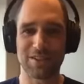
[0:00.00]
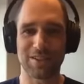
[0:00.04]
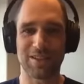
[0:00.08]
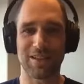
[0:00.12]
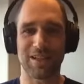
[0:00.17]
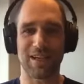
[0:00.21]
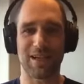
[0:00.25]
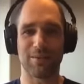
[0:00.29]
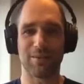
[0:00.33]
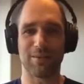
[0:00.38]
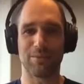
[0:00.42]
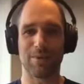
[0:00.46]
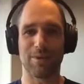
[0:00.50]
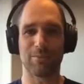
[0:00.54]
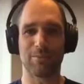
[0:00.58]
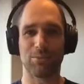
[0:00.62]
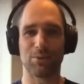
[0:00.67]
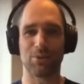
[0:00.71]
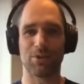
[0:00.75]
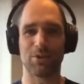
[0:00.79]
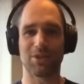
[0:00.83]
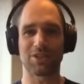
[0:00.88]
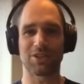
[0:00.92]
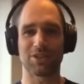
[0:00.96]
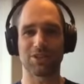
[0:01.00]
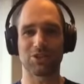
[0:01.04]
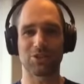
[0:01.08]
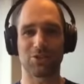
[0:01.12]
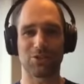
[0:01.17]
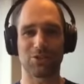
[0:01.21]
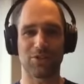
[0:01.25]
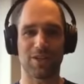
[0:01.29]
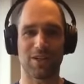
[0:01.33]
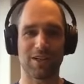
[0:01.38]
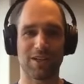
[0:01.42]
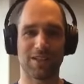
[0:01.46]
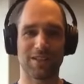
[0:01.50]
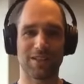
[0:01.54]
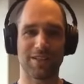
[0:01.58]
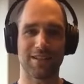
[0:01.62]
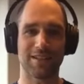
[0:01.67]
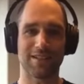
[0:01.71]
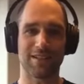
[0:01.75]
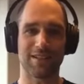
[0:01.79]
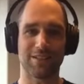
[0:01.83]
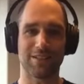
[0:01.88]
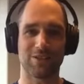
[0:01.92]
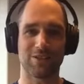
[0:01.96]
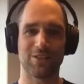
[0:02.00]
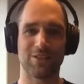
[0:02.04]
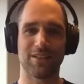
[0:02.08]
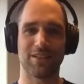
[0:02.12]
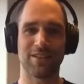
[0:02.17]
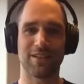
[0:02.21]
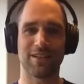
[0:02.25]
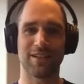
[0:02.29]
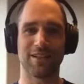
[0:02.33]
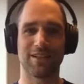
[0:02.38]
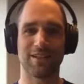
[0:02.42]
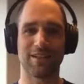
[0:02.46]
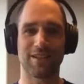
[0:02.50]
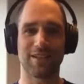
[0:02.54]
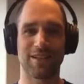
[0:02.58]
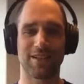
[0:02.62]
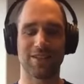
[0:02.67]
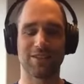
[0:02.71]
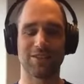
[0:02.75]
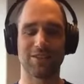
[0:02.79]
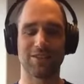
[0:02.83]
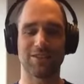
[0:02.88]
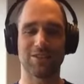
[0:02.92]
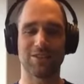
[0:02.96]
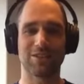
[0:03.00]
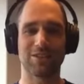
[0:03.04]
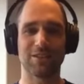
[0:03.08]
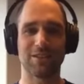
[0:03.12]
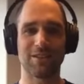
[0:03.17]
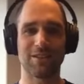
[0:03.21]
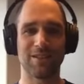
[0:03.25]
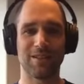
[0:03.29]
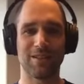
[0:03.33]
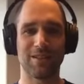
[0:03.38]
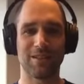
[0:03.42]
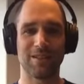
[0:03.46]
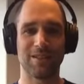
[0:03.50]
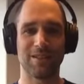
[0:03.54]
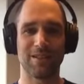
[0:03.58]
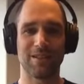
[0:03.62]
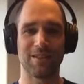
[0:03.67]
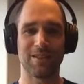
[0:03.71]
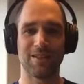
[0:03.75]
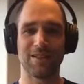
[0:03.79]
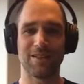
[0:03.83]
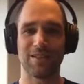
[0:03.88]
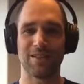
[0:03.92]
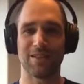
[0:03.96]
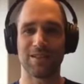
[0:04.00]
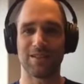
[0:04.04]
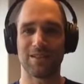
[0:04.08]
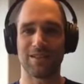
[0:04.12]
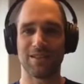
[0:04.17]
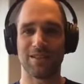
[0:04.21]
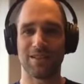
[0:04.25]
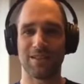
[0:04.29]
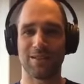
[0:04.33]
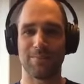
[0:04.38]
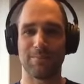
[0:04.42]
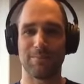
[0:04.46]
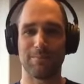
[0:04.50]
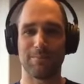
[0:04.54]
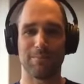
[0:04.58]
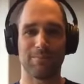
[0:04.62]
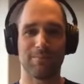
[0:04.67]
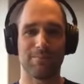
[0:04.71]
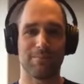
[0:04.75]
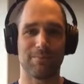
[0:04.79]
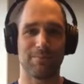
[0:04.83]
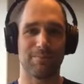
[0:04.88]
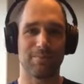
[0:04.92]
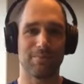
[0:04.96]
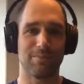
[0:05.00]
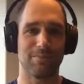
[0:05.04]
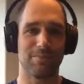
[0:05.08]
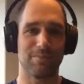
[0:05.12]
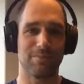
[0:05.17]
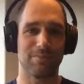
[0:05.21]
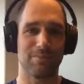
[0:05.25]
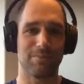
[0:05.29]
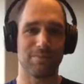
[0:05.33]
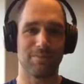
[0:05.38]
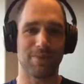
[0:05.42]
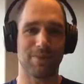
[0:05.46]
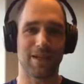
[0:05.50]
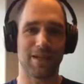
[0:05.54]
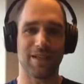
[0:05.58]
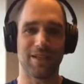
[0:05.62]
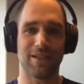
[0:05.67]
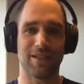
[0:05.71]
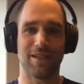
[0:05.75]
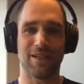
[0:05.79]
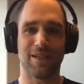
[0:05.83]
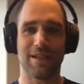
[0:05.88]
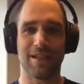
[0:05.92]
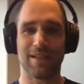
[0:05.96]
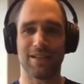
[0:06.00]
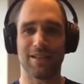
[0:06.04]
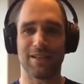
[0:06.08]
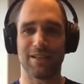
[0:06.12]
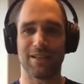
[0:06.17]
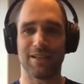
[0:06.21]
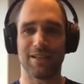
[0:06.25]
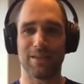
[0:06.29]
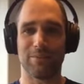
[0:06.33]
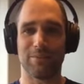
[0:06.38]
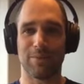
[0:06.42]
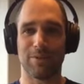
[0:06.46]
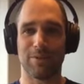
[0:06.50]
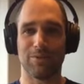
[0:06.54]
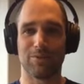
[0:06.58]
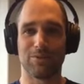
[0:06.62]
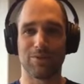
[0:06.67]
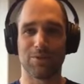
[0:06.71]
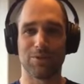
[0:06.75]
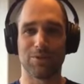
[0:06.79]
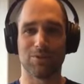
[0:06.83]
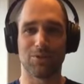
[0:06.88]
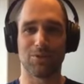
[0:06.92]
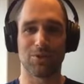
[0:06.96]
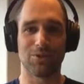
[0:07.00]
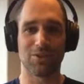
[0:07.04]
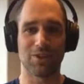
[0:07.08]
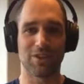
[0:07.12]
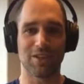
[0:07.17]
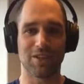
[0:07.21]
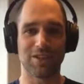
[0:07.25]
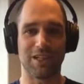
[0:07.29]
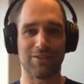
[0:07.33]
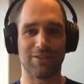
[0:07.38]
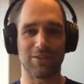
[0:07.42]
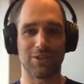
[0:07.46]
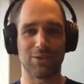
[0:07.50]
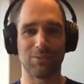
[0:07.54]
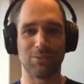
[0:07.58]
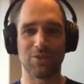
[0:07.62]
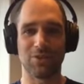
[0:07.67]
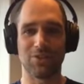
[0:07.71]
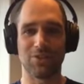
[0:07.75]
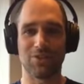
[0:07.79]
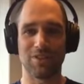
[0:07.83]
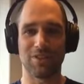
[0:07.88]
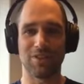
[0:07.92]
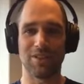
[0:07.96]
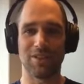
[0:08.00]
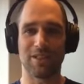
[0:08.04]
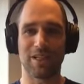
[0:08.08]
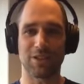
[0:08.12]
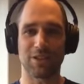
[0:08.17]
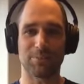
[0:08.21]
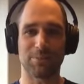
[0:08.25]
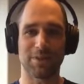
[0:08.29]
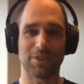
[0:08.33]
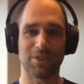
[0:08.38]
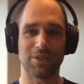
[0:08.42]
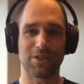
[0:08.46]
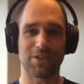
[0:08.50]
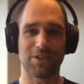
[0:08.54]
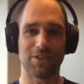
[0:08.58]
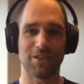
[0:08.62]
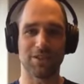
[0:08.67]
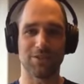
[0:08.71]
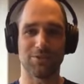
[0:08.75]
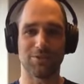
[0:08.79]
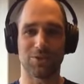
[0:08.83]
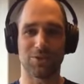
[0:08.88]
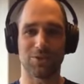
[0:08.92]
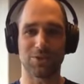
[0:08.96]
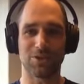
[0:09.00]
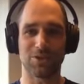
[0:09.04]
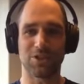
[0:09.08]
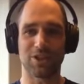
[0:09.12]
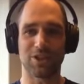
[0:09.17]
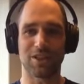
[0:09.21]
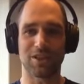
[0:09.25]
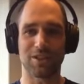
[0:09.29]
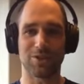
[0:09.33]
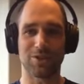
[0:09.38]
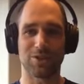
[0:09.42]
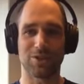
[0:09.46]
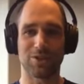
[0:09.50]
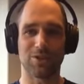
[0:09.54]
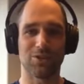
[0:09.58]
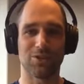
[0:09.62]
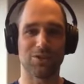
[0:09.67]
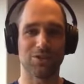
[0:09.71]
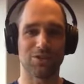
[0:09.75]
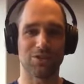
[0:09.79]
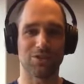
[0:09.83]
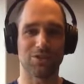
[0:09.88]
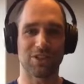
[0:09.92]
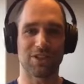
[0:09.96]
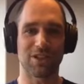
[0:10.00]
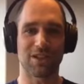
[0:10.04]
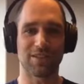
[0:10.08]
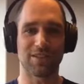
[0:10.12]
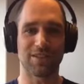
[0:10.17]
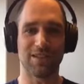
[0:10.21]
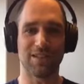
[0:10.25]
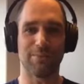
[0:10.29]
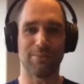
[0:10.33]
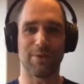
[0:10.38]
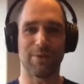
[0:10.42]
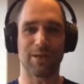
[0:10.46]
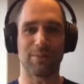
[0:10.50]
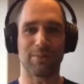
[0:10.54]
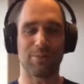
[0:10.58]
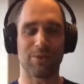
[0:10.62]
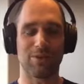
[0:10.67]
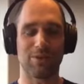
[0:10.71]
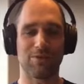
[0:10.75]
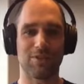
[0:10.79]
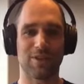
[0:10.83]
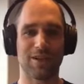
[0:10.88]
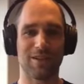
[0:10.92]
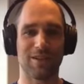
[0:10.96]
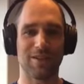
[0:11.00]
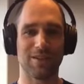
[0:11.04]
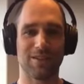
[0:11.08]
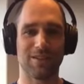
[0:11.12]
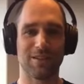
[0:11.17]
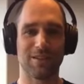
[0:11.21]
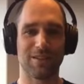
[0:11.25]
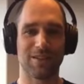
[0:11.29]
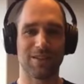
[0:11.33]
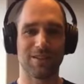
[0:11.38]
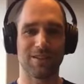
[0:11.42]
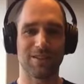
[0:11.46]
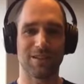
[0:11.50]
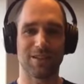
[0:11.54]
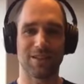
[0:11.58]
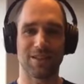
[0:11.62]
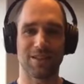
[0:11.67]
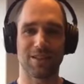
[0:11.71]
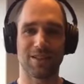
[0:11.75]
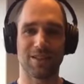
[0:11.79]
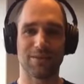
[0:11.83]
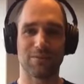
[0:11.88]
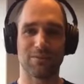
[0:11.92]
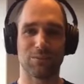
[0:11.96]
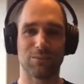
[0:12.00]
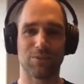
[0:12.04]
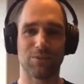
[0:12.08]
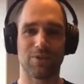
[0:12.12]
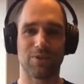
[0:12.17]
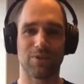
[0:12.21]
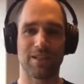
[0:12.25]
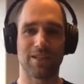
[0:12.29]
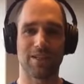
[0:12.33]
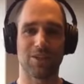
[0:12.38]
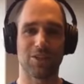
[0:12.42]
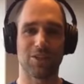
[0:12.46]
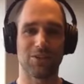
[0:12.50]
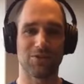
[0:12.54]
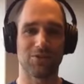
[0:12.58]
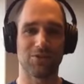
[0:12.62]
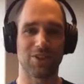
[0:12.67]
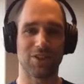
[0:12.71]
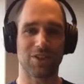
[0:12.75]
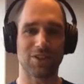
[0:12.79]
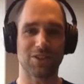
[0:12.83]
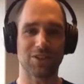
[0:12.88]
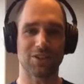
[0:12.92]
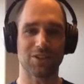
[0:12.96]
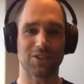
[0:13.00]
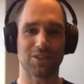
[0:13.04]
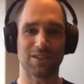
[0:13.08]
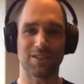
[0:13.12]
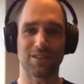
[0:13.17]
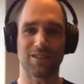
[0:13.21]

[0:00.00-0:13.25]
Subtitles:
I am employed as a software architect at Ordina in the Netherlands. I am involved in the Java community, especially focusing on Jakarta EE and microprofile, providing a lot of talks,